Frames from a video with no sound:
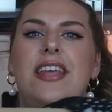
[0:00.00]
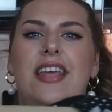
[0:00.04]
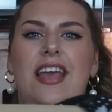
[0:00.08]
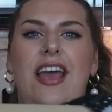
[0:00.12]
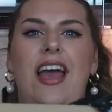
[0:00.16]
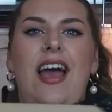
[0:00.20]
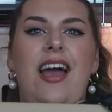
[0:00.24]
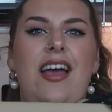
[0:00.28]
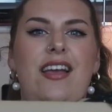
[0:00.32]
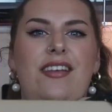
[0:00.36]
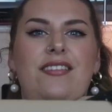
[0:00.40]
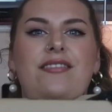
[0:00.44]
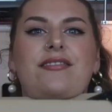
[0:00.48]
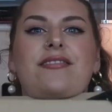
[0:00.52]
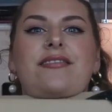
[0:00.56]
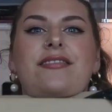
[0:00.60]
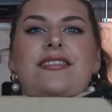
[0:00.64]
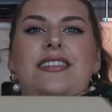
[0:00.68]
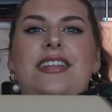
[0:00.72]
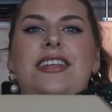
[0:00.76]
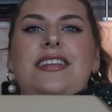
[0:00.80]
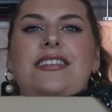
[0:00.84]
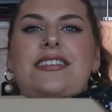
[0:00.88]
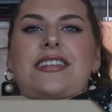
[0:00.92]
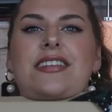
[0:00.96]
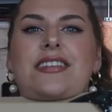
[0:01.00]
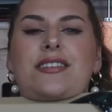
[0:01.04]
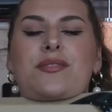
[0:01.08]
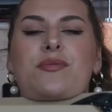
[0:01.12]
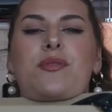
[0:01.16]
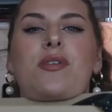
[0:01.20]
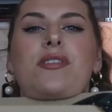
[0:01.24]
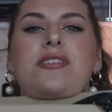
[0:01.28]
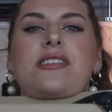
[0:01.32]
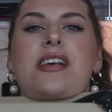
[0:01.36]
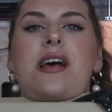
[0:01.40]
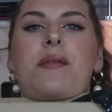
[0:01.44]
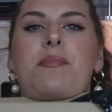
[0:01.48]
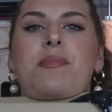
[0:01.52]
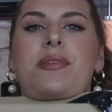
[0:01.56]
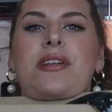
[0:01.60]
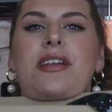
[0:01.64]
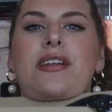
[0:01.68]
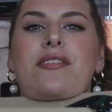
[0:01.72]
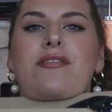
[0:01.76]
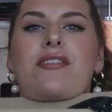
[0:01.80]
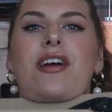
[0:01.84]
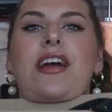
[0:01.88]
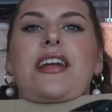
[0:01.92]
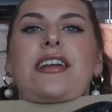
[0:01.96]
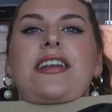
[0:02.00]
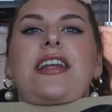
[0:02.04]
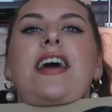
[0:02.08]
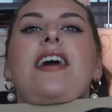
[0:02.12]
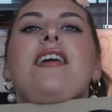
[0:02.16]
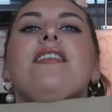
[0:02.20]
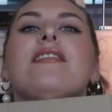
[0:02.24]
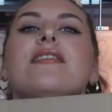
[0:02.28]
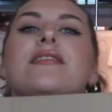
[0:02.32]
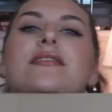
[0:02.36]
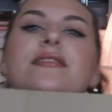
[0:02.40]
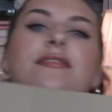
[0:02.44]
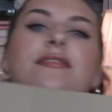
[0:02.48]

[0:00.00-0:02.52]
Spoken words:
Yeah, this is what's happening right now.